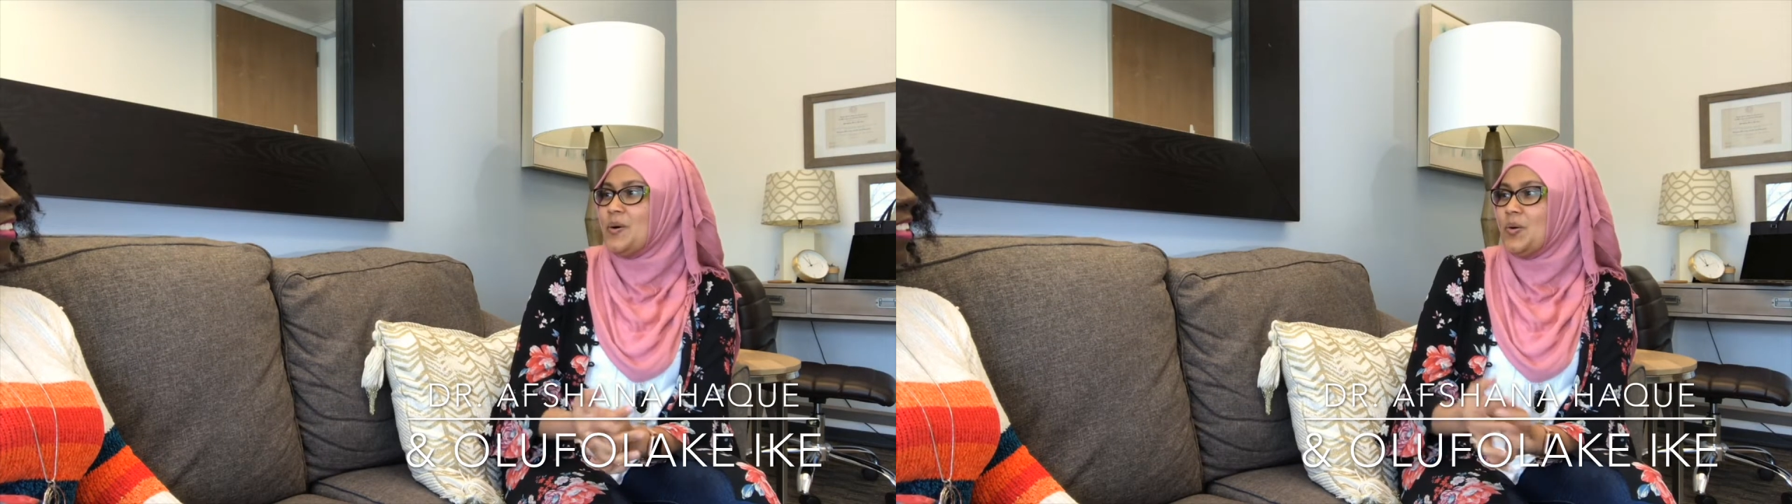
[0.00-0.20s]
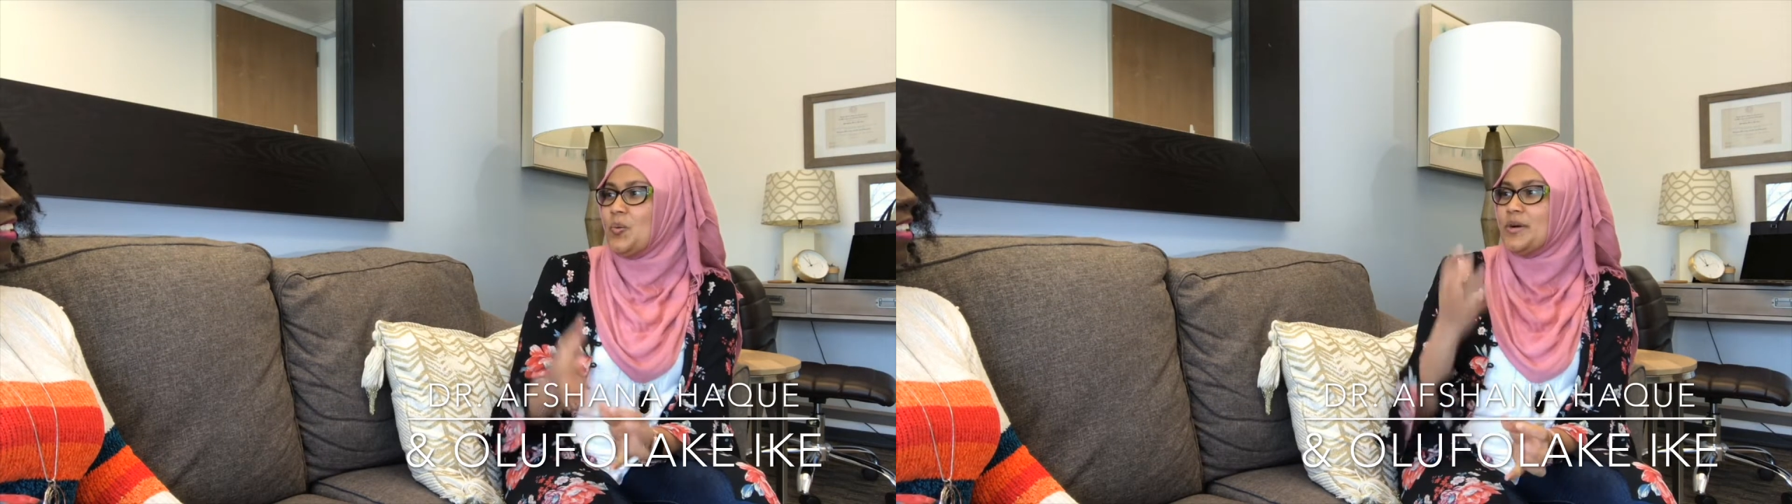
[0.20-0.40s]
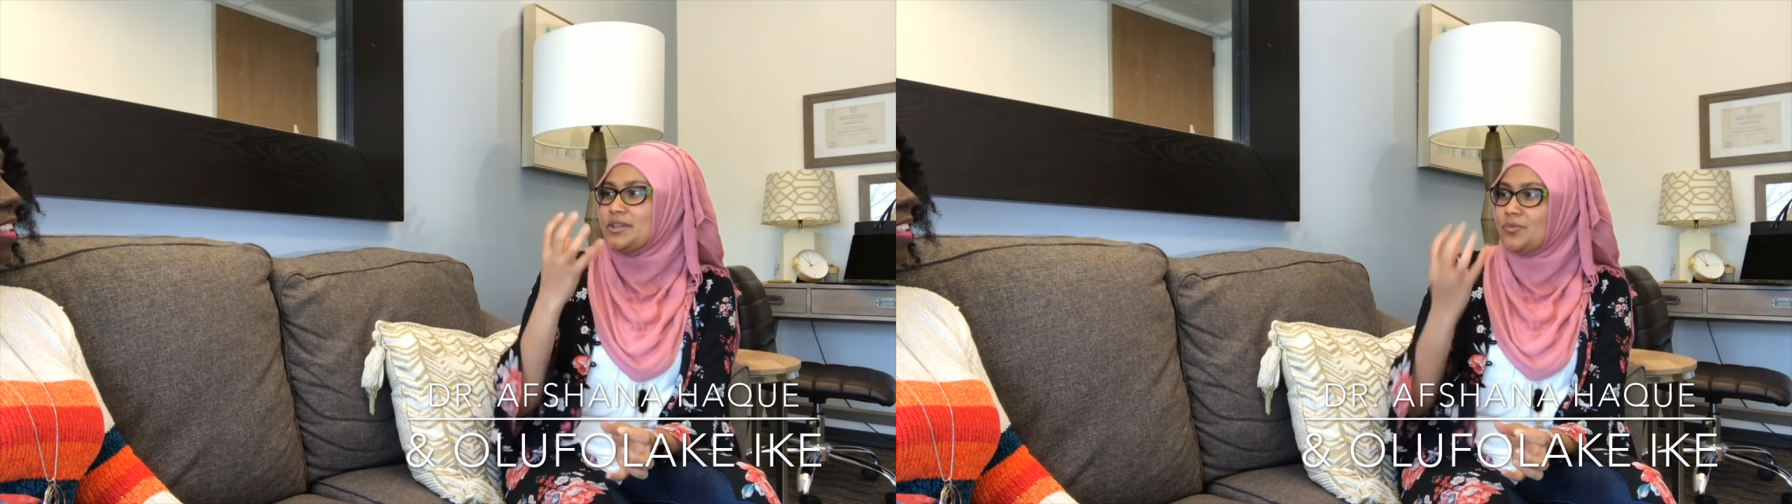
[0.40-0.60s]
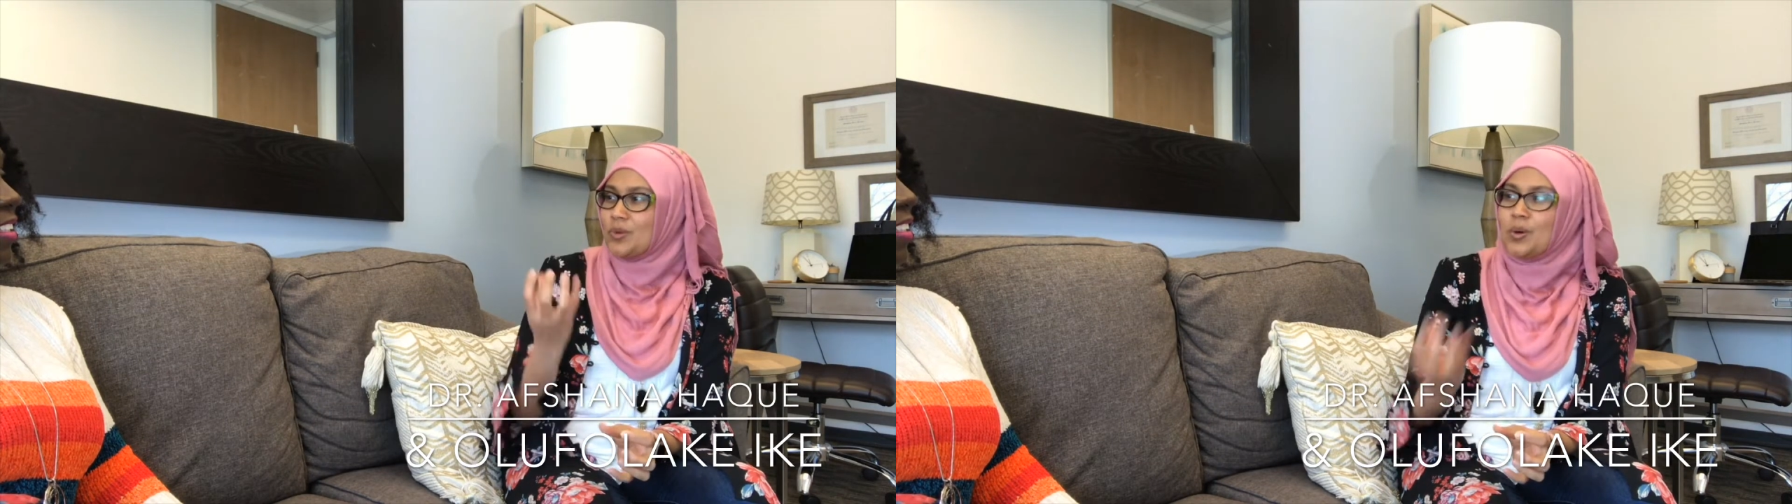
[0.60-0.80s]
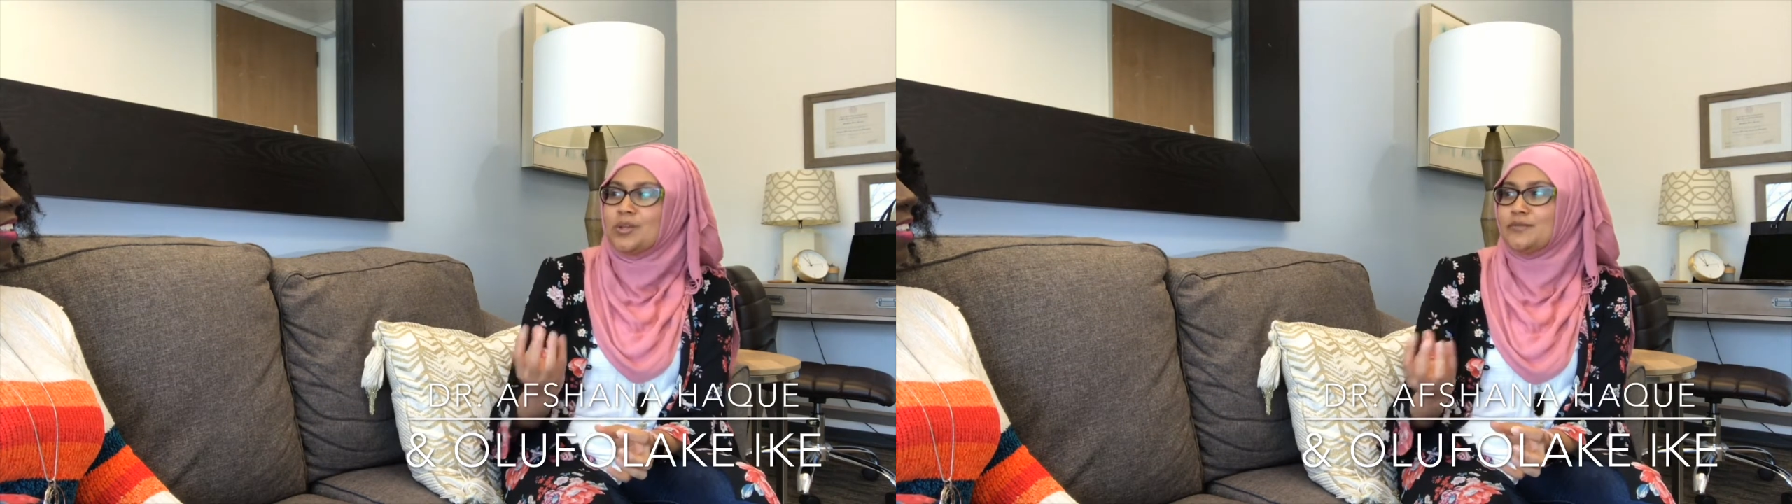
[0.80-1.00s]
what the
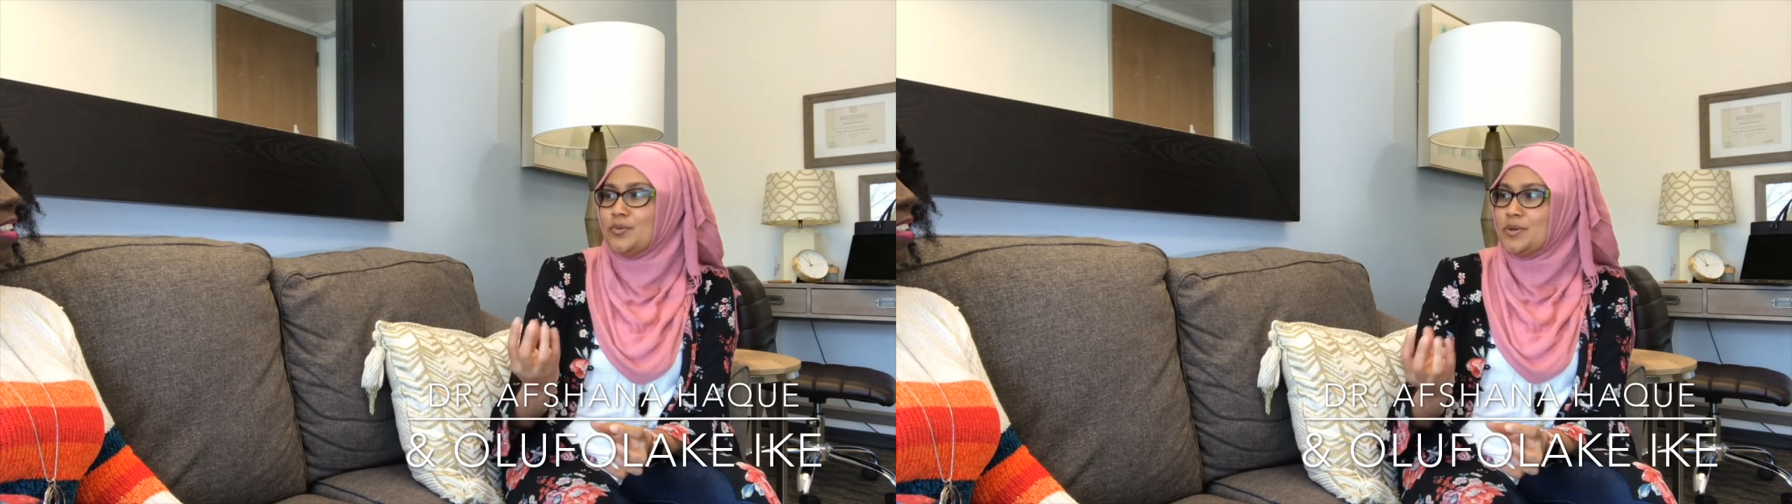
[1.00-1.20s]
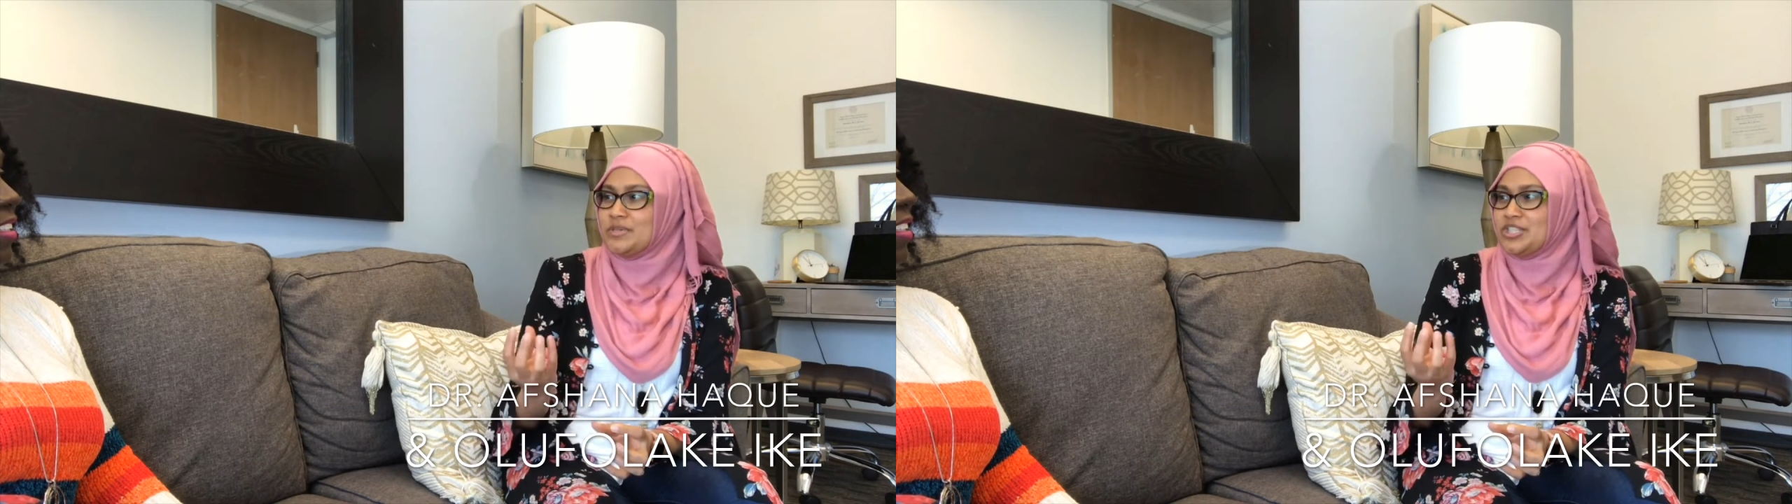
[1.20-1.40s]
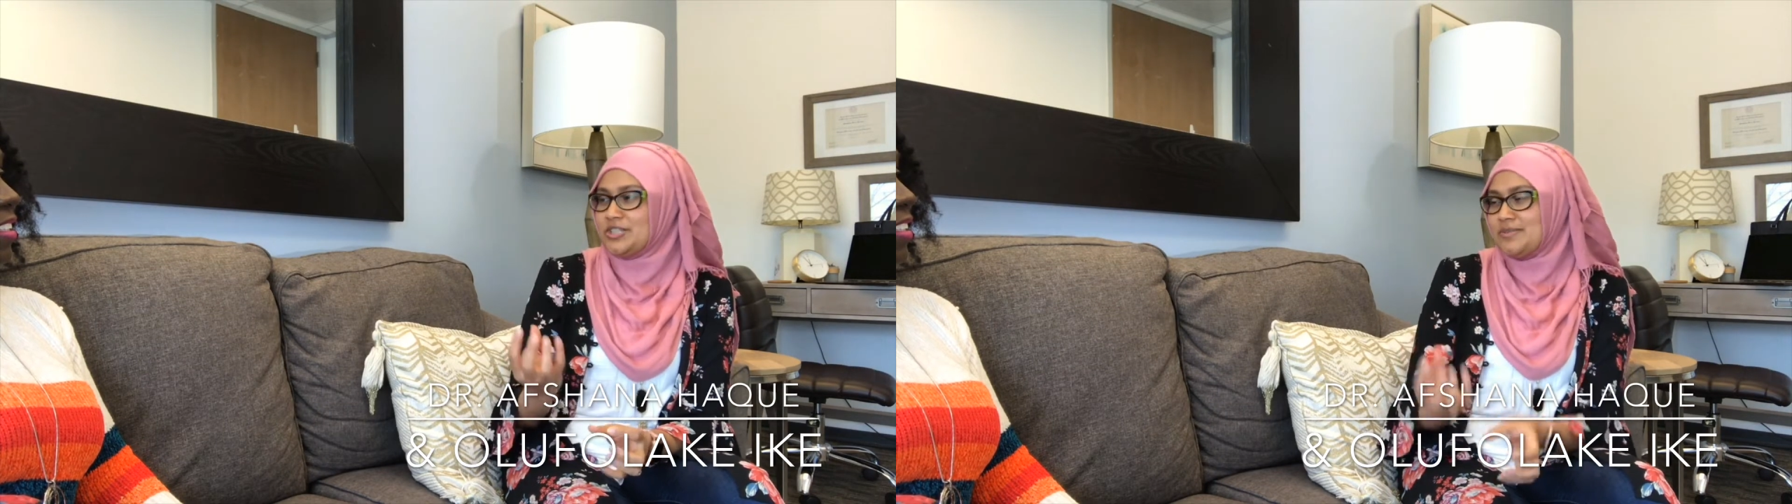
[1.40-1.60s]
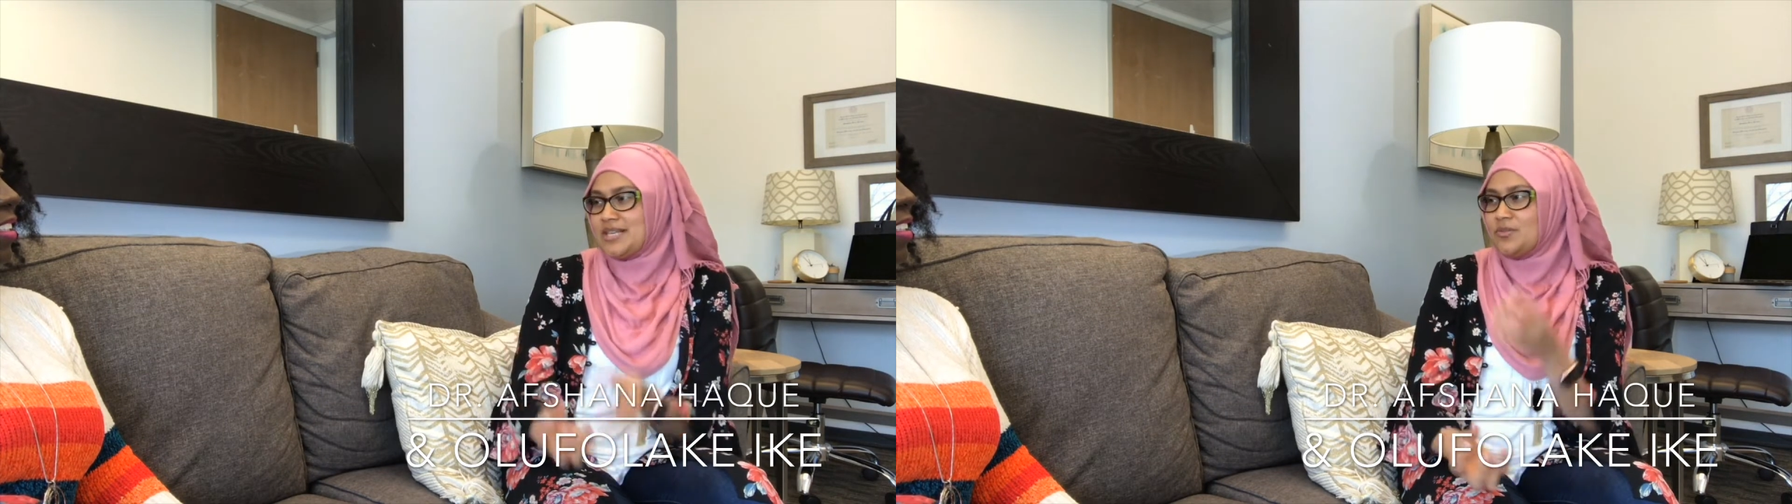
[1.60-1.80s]
role of a woman should be